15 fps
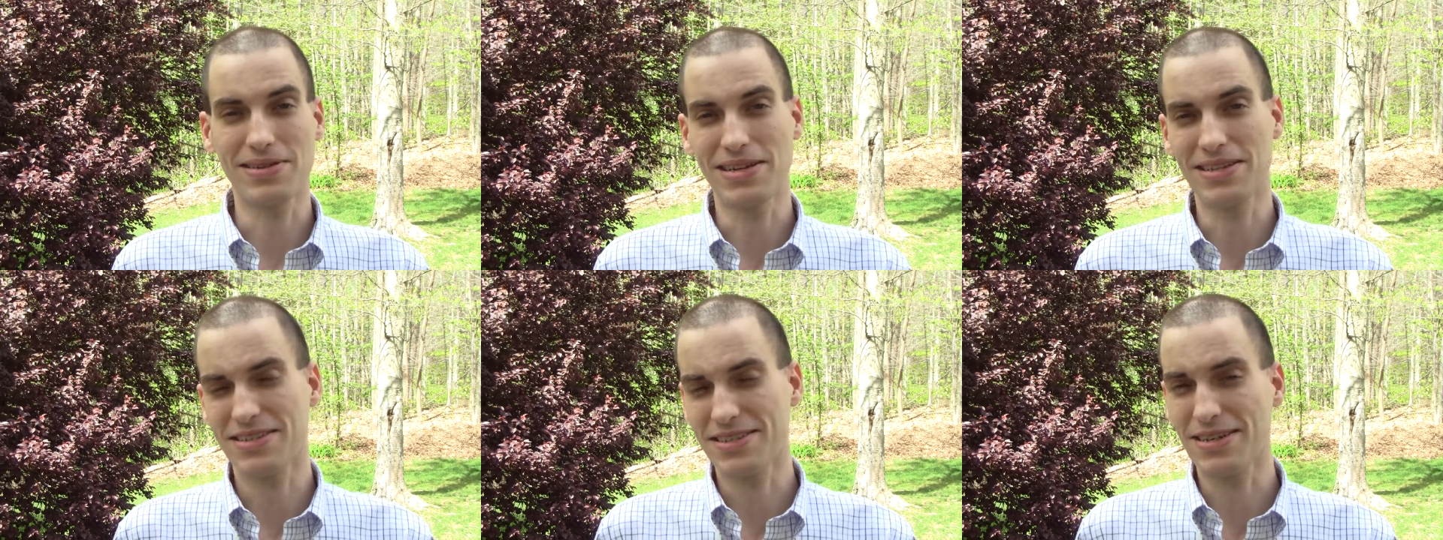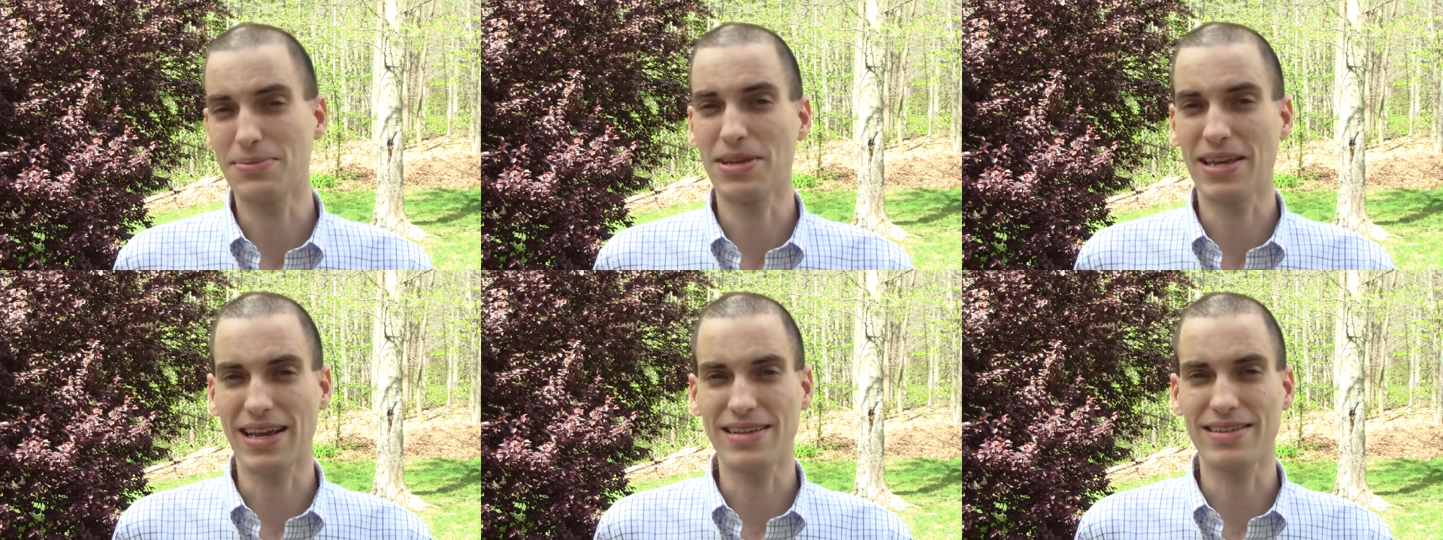and in some
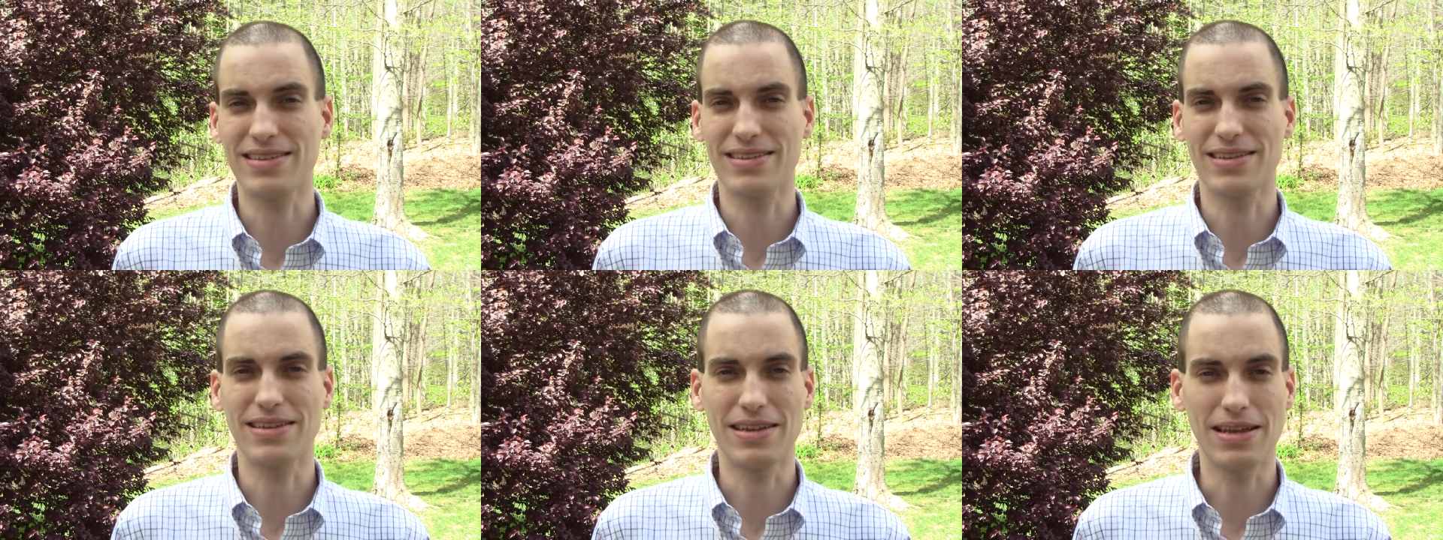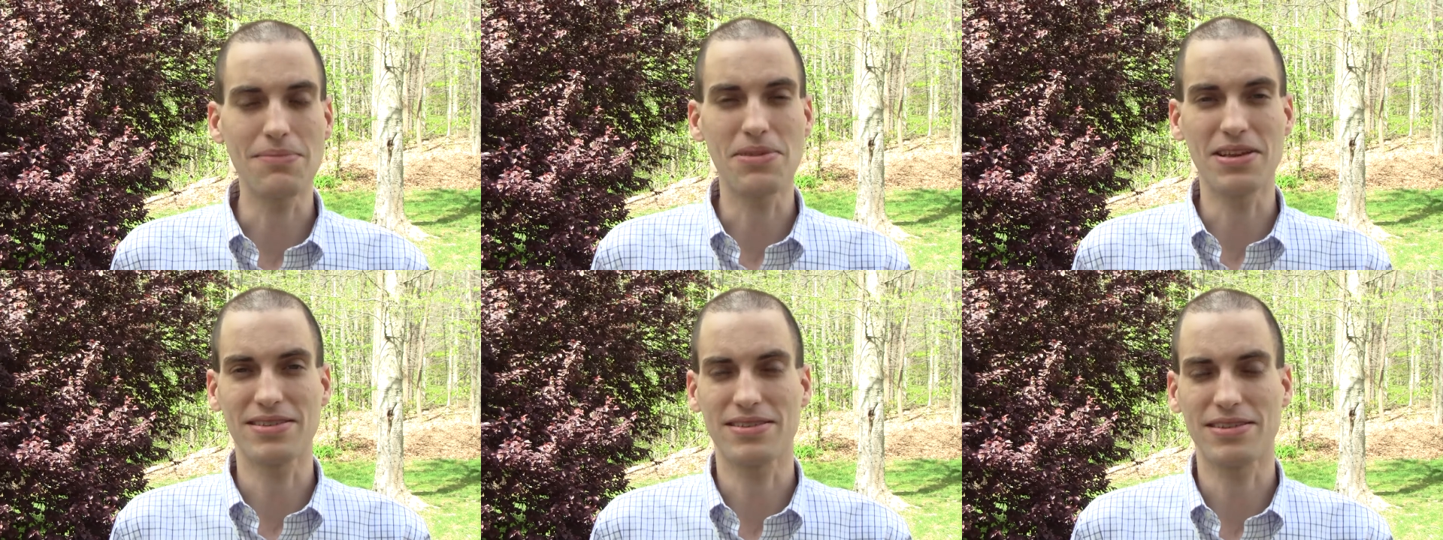cases it
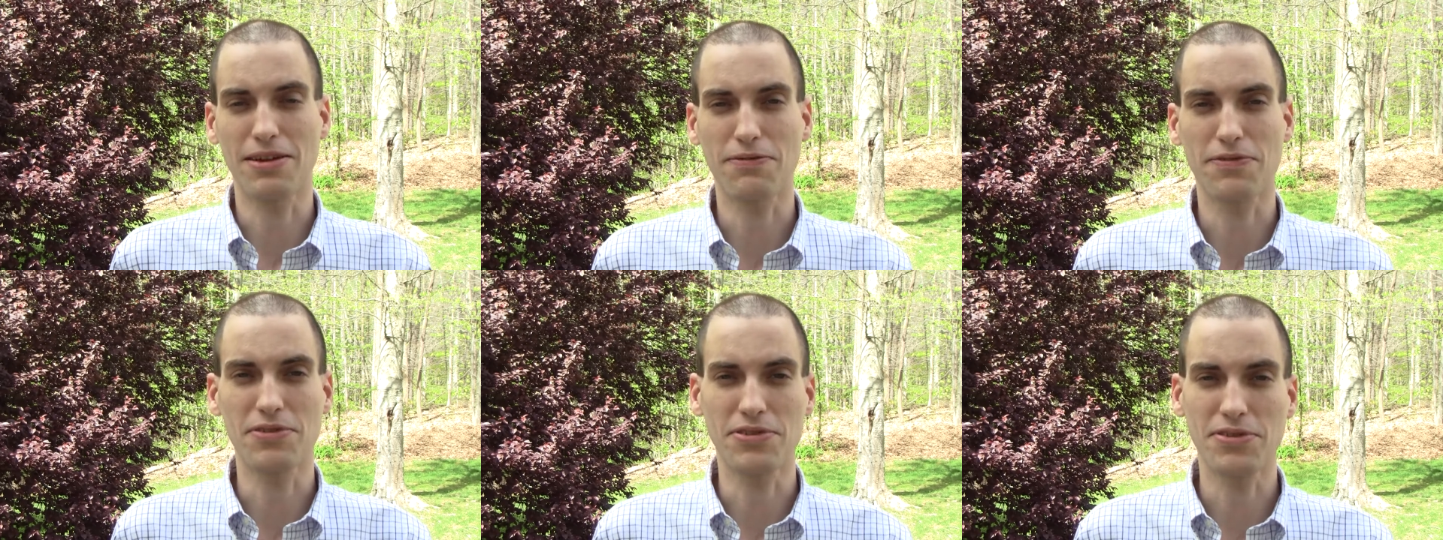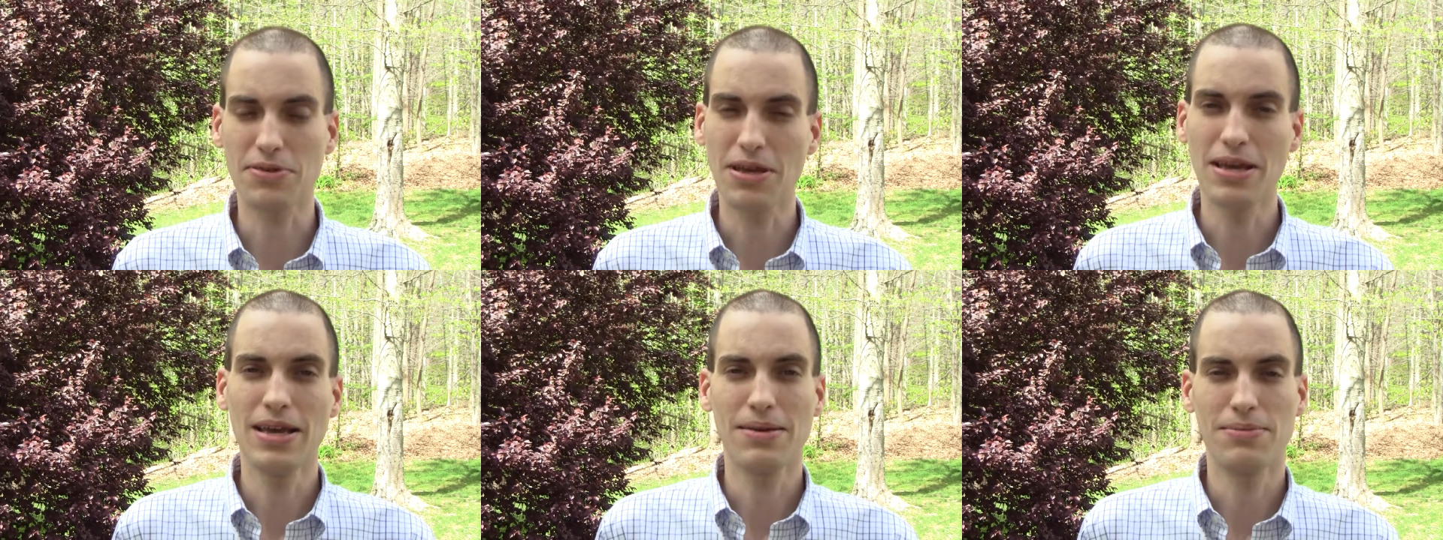means the difference
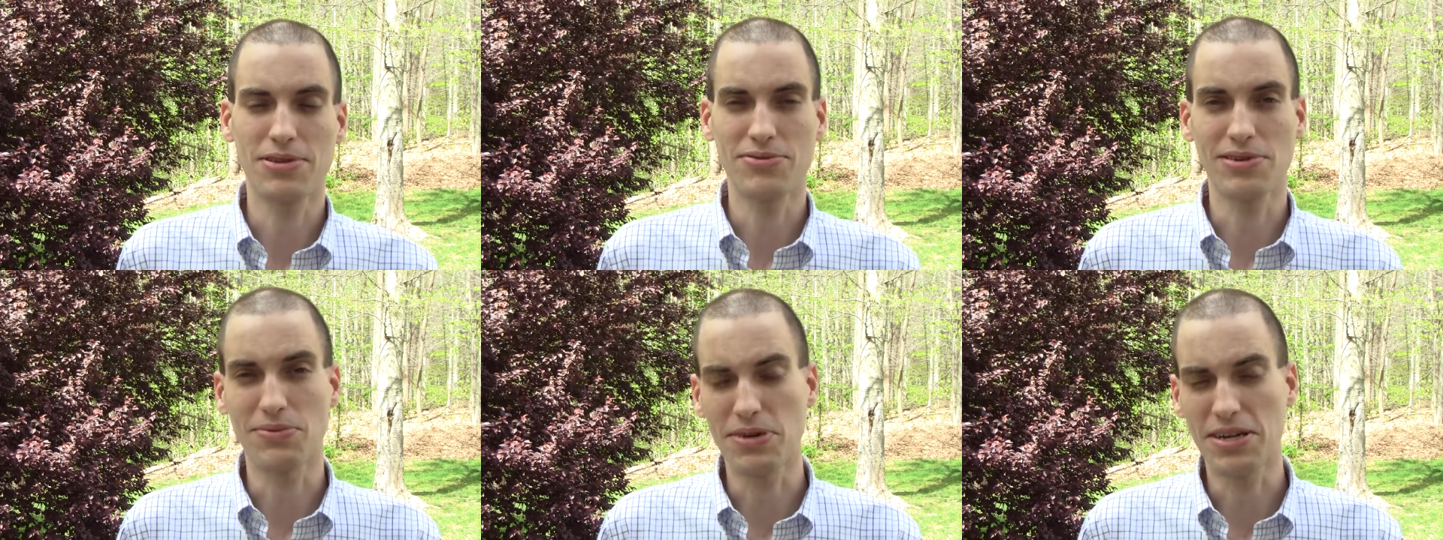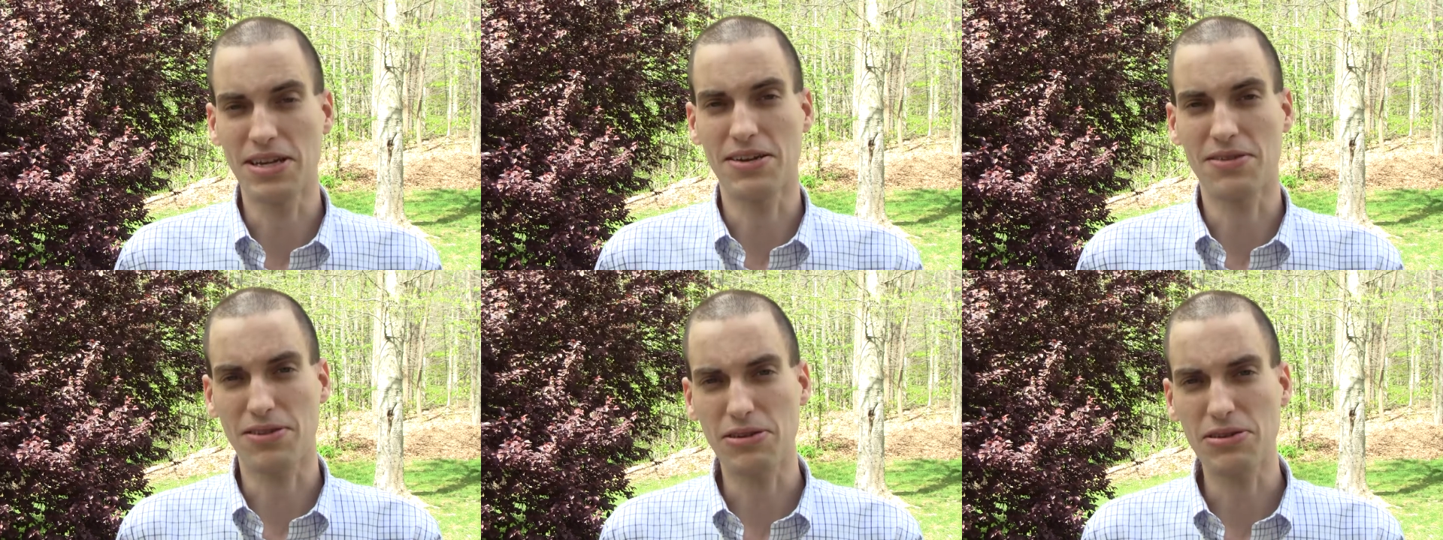between
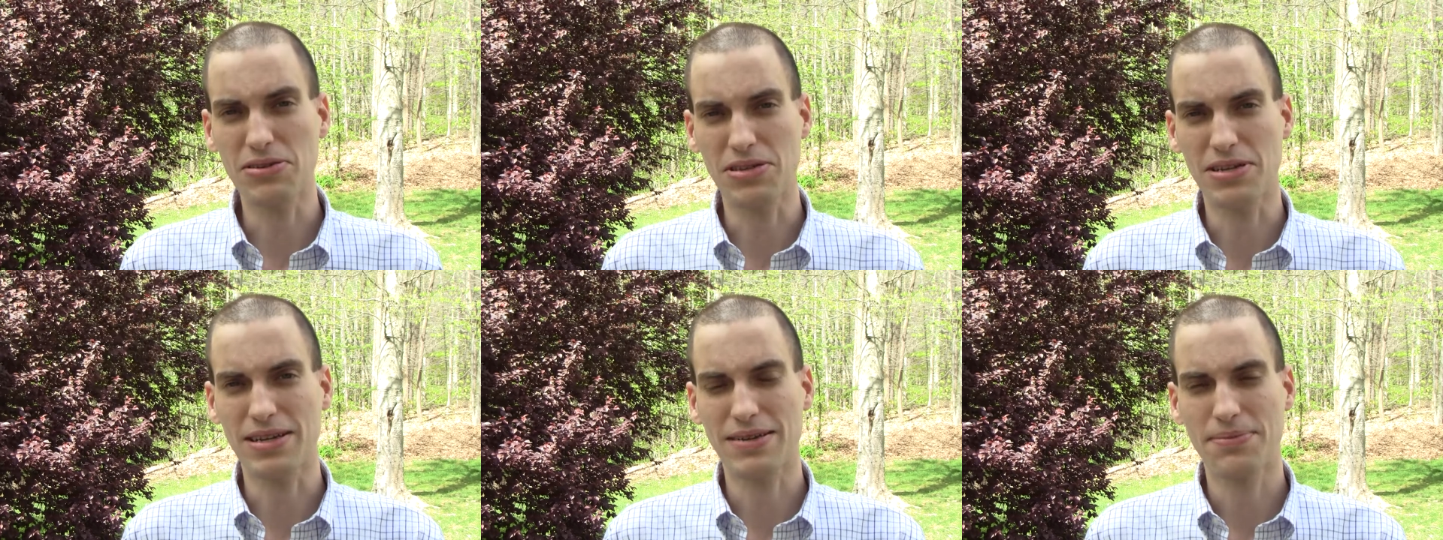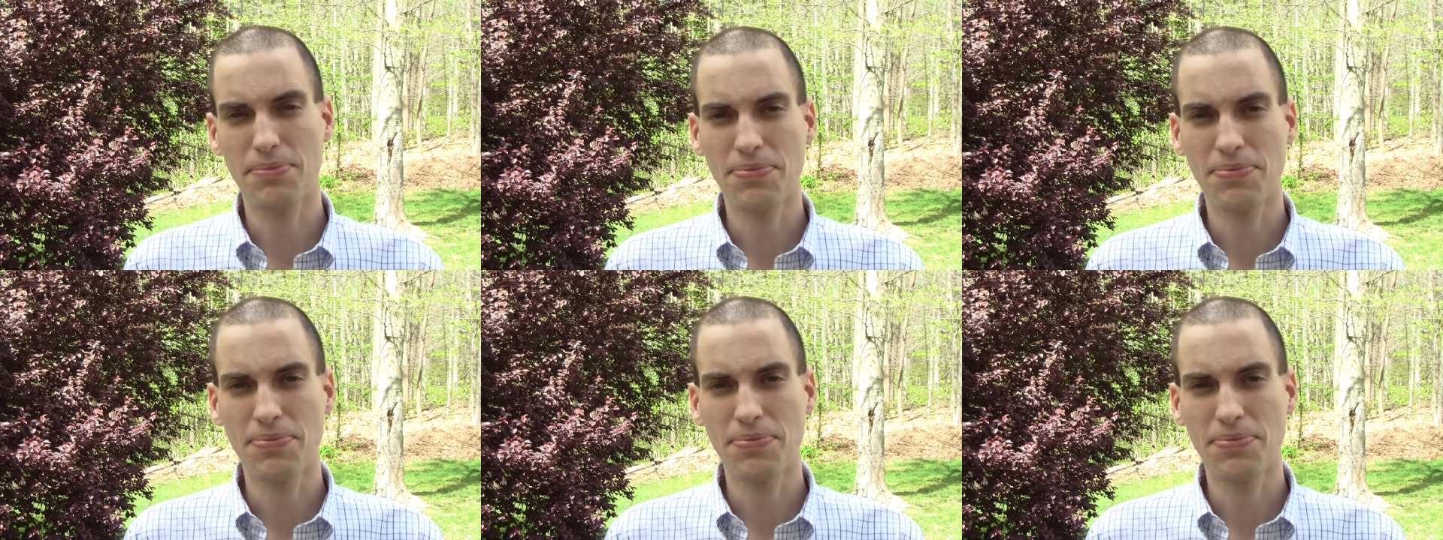winning or losing.